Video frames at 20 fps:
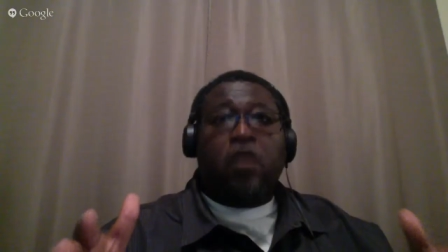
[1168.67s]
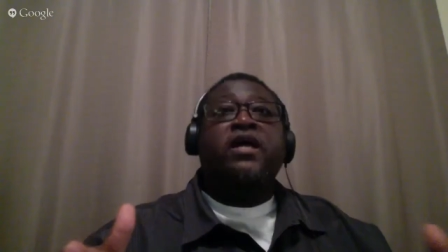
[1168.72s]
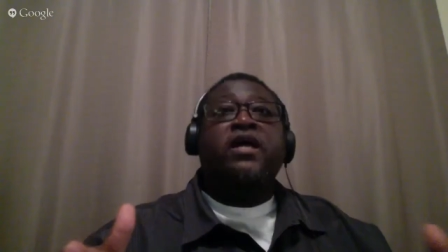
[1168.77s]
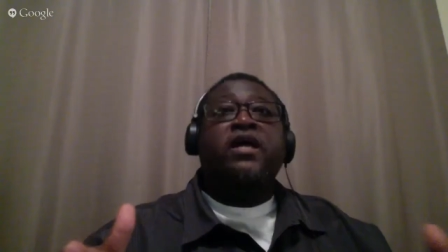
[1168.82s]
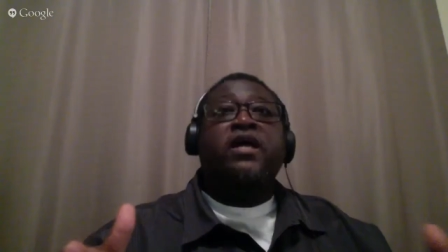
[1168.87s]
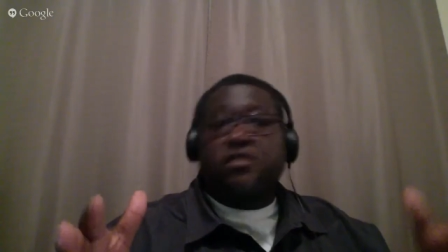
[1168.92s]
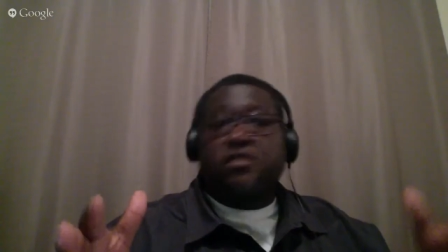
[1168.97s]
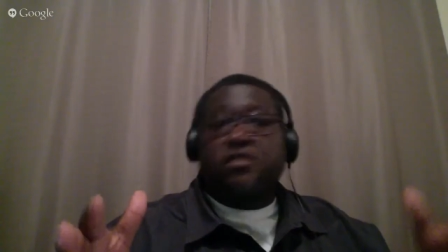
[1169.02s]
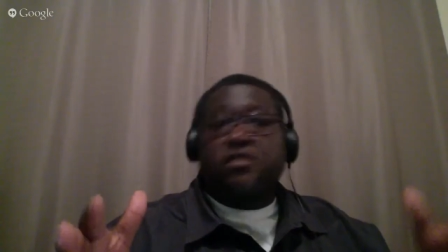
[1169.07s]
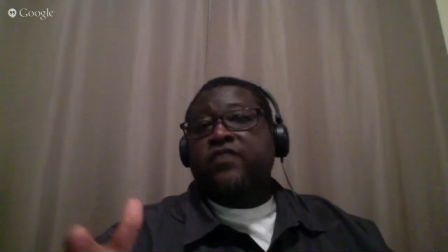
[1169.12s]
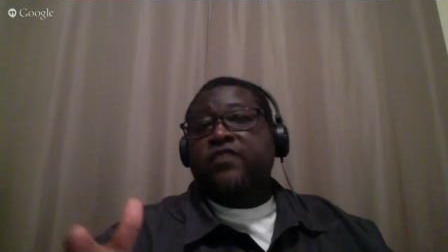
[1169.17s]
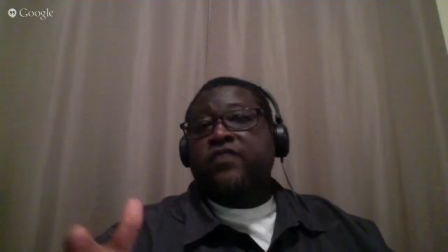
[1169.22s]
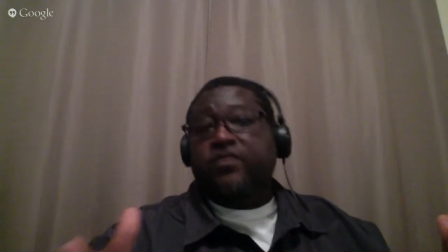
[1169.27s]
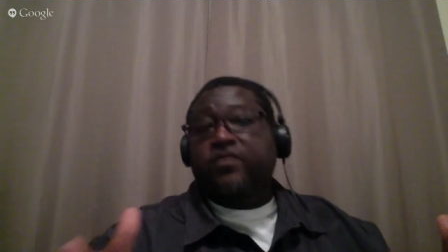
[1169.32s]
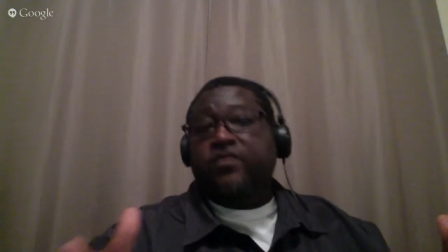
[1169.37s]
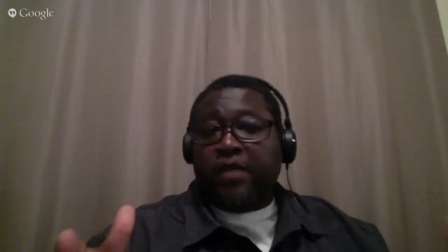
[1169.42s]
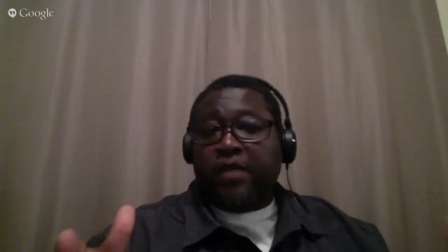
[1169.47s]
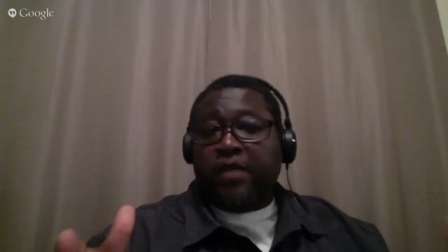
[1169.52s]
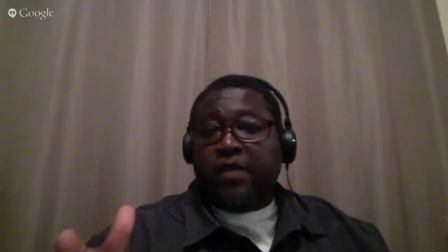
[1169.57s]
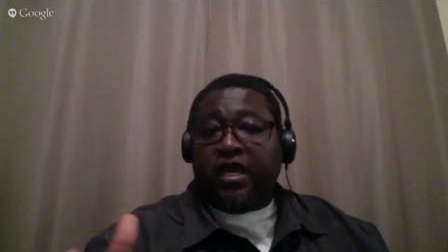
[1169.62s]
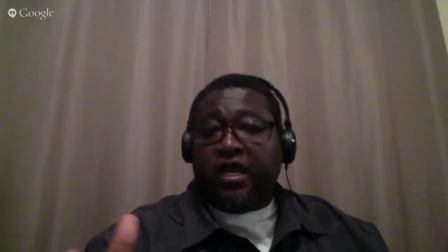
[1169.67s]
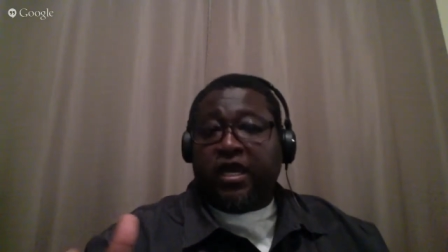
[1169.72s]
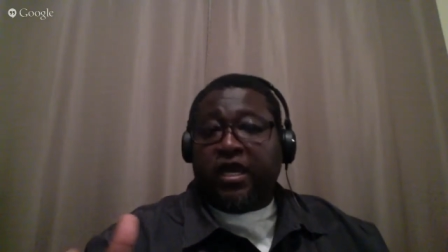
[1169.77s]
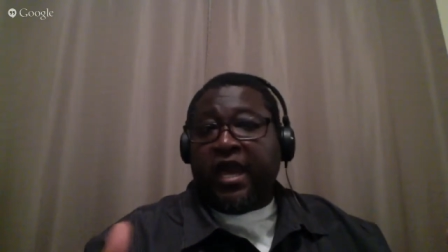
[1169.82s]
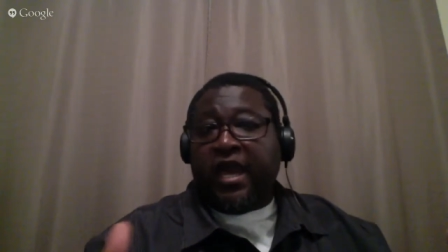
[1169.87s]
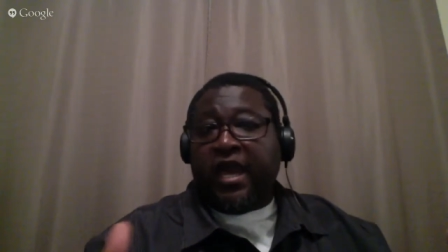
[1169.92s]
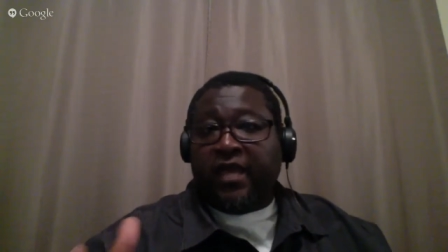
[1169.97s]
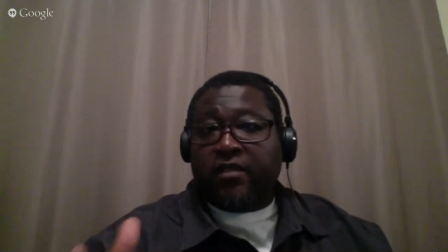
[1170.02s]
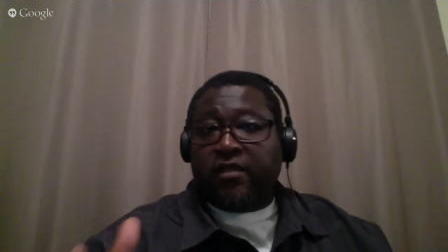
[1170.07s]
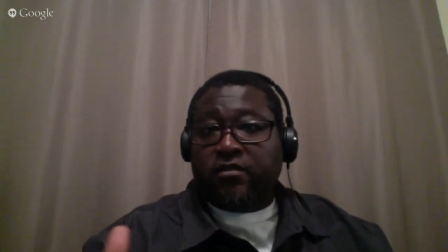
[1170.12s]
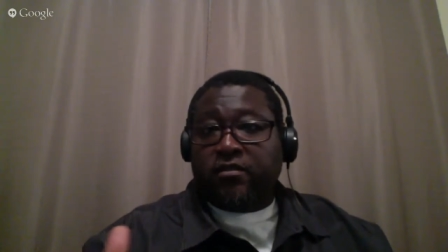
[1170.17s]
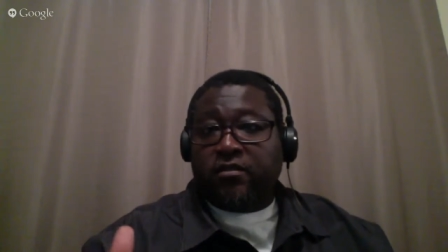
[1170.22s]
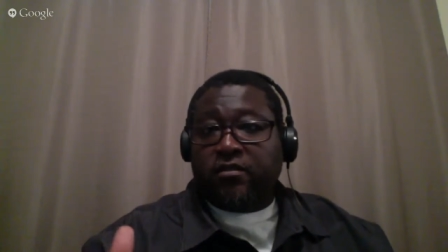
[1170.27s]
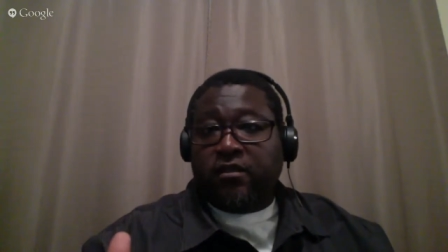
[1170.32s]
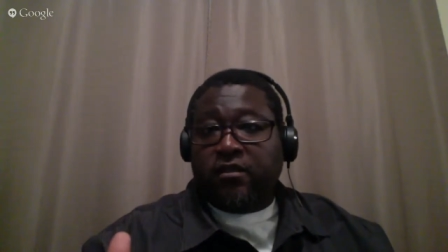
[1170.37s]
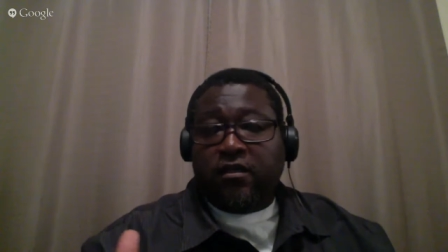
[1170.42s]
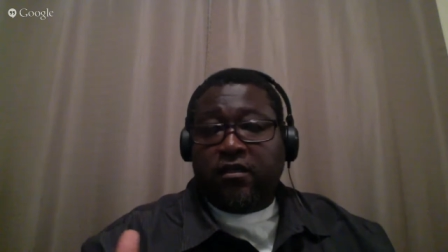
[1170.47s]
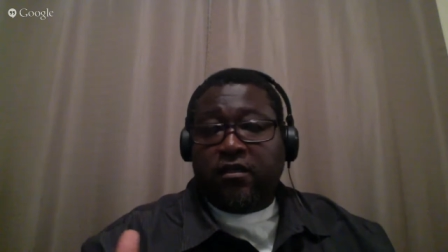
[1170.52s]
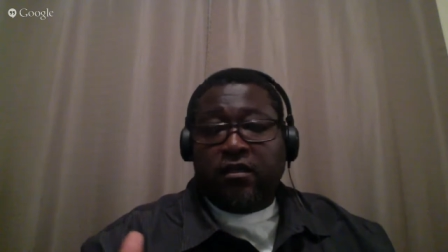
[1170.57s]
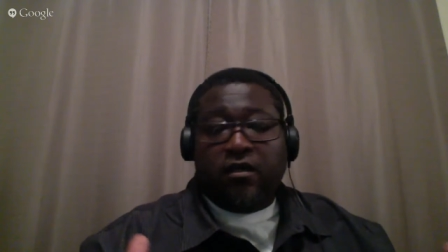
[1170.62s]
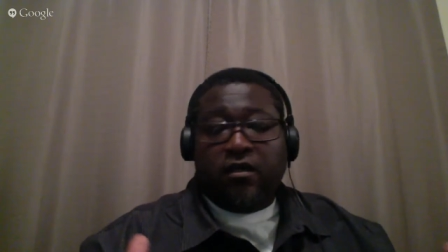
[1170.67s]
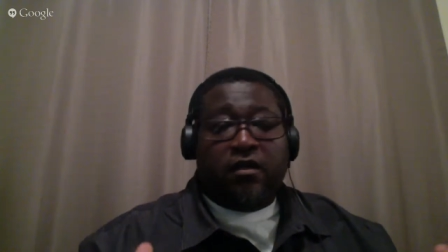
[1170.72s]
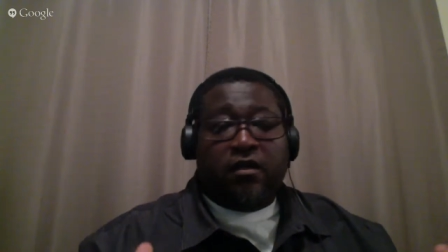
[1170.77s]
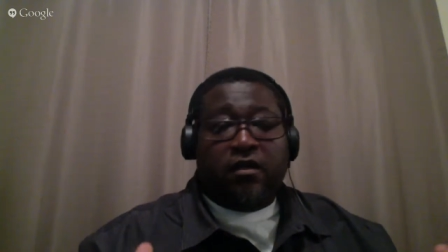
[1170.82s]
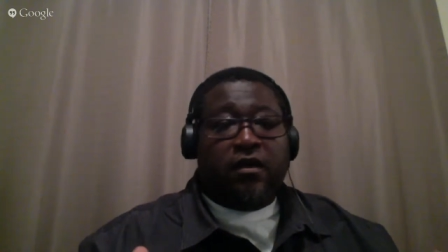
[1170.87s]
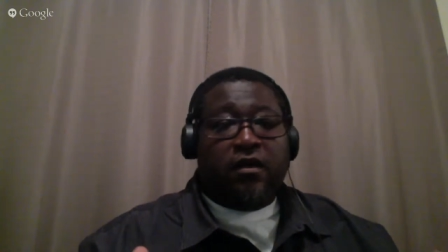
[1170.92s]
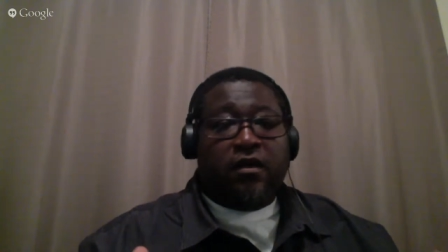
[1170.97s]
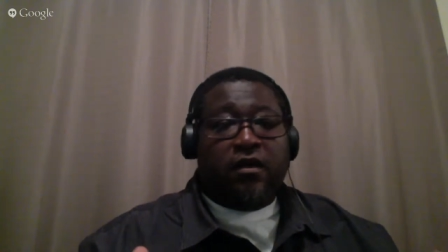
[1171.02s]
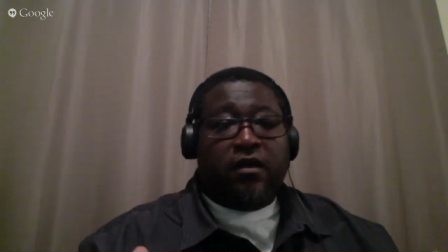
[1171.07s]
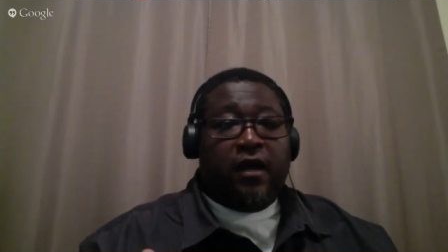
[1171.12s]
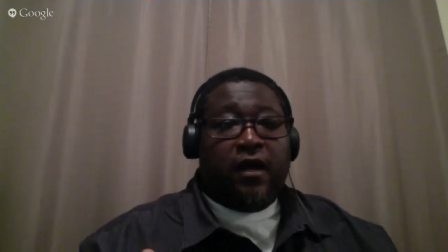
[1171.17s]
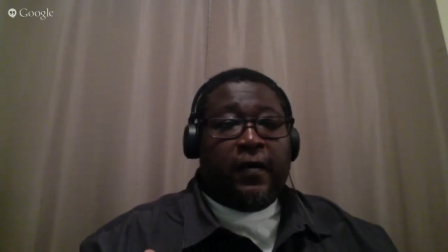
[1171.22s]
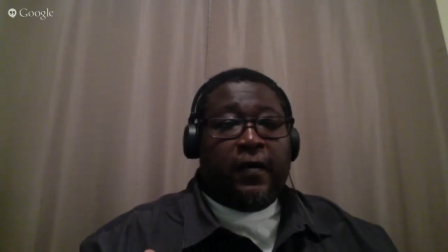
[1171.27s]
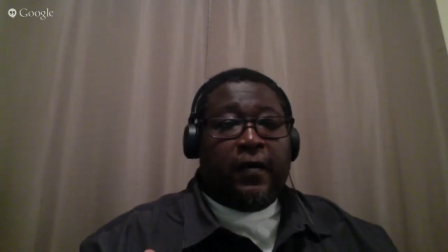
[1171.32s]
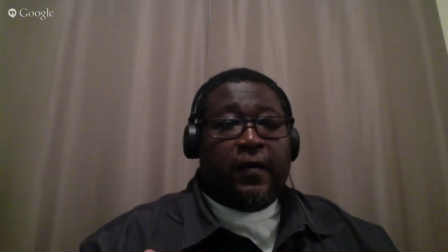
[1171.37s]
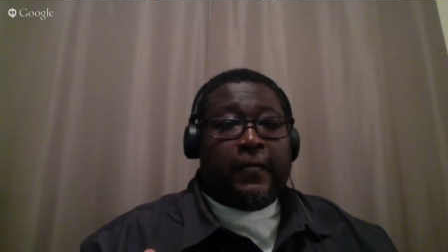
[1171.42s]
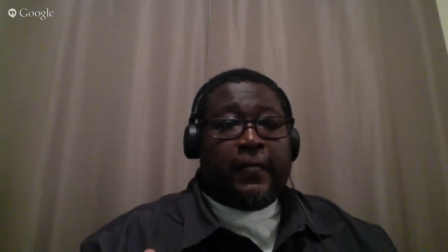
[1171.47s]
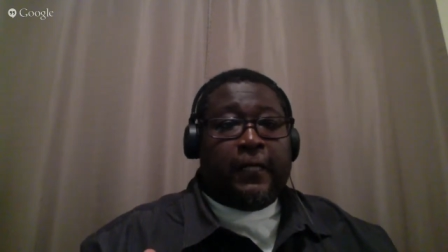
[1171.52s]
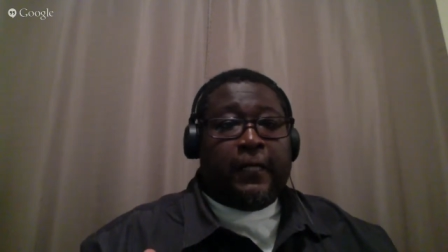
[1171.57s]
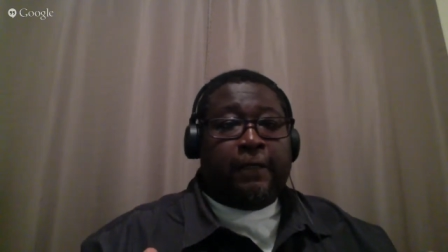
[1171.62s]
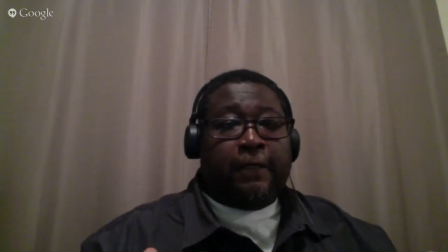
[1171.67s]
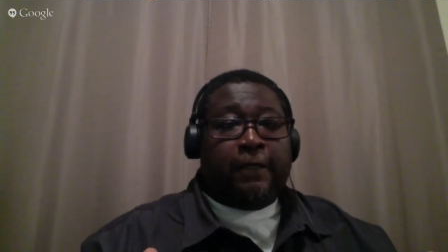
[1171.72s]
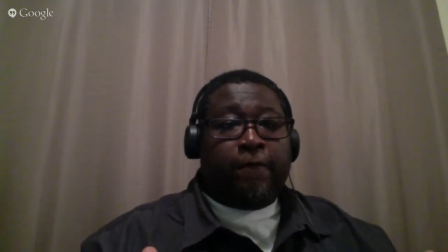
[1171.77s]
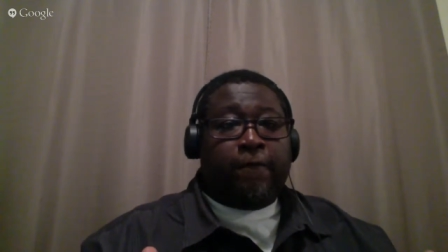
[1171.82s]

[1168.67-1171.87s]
this is a different type of cat. Uh,